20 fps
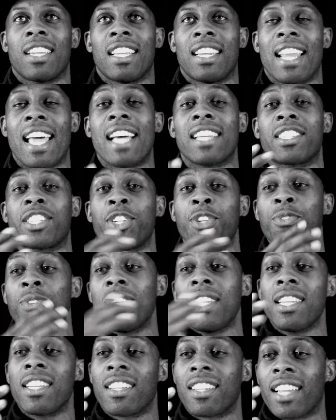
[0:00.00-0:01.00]
And that's
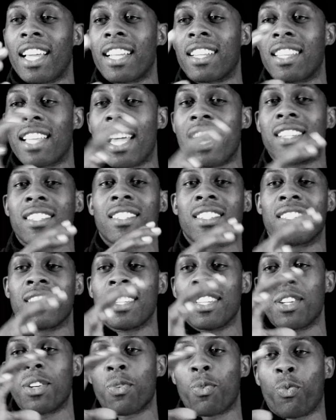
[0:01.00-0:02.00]
Uneek. Like that's
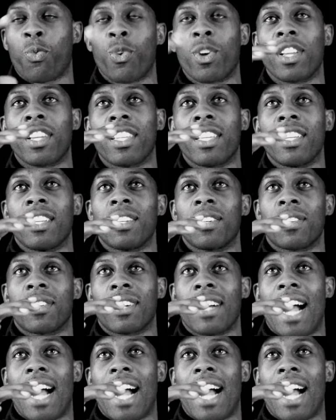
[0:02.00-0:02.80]
really,